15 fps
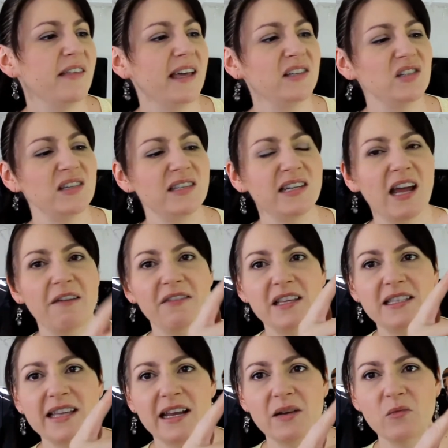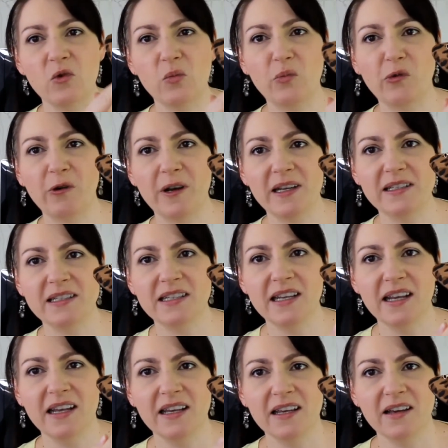They just have this animal print